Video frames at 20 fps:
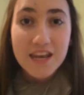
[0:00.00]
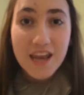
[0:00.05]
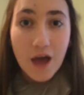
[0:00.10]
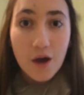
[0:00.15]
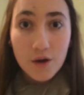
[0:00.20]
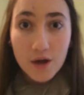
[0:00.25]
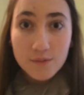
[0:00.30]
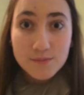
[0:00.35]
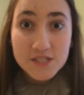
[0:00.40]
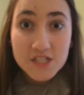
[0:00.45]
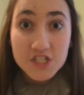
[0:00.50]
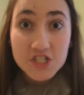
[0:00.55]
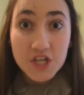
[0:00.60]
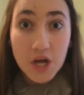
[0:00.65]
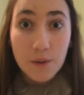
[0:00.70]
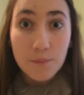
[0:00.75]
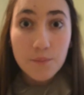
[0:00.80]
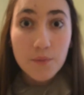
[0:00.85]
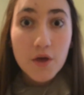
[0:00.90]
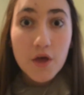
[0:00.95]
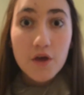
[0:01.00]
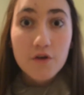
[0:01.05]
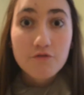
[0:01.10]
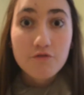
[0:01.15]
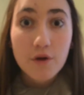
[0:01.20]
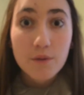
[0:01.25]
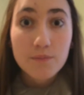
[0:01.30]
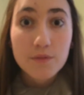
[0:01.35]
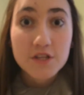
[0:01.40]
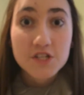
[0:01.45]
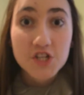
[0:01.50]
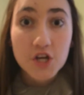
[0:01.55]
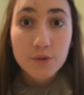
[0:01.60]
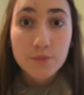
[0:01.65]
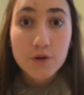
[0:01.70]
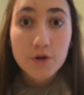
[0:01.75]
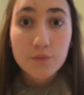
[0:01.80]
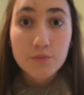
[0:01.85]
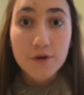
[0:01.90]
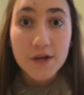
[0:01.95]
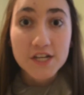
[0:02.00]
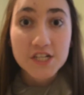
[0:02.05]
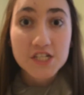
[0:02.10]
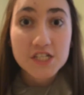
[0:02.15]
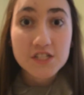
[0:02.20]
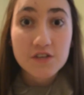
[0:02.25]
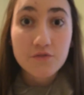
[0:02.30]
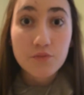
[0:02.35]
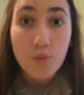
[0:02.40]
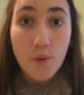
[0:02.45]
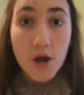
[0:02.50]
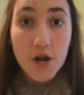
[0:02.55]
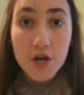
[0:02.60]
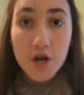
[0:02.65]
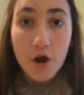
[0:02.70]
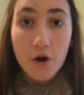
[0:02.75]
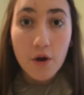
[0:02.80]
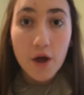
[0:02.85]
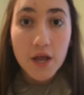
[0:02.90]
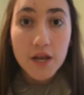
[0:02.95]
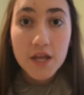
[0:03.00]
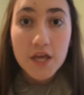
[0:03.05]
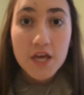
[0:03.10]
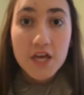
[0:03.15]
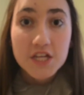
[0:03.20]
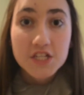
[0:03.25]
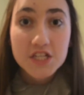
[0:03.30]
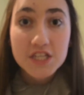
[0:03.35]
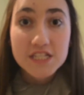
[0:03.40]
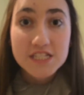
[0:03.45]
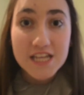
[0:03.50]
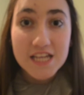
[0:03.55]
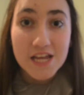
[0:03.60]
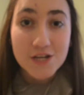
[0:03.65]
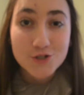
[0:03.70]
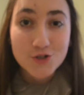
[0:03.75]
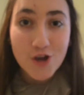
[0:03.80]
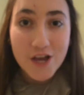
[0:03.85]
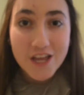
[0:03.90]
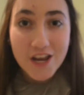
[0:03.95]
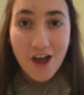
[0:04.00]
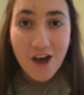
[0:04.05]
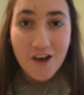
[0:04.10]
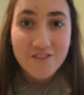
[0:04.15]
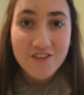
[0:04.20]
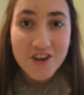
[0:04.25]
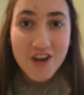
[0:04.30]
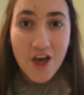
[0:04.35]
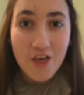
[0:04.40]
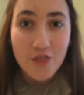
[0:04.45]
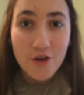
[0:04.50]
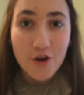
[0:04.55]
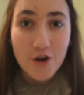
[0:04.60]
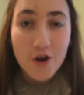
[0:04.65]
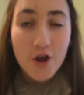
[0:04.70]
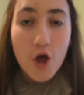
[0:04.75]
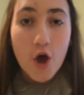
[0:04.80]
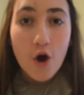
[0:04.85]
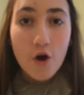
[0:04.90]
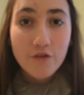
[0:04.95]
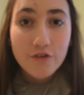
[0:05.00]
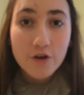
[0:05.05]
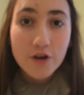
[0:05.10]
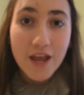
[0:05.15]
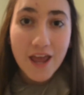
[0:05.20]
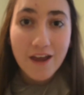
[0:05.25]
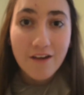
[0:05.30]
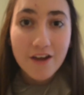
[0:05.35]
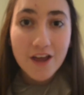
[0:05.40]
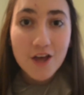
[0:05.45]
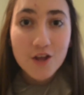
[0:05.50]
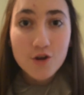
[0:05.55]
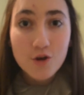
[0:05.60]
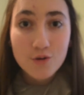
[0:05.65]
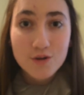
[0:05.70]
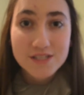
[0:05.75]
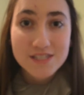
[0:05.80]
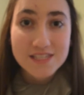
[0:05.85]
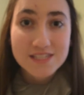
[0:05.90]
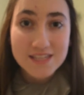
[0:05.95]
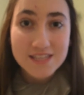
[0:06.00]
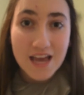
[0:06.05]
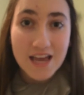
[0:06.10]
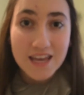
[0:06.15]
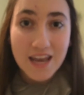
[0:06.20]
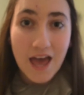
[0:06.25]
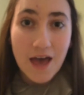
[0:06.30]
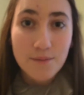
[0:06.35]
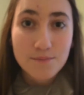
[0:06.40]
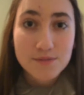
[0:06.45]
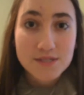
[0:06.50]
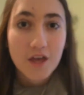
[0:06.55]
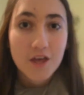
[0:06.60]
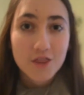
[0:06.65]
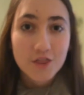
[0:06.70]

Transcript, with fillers: Now comes the jump from the terminal branches of one neuron to the dendrite of another over an area known as a synapse.